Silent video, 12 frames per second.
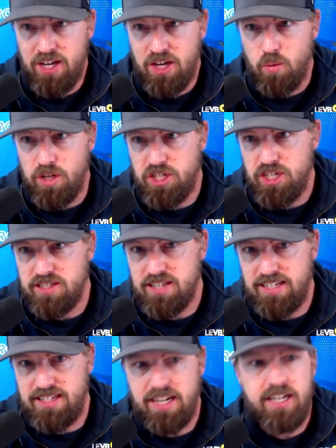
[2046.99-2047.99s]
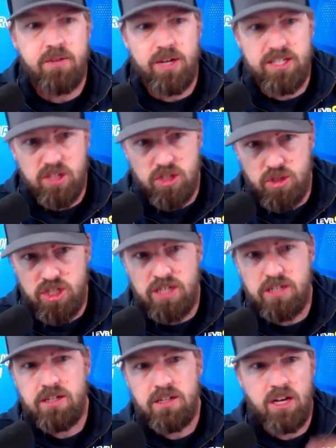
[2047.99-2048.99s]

which is identity resolution.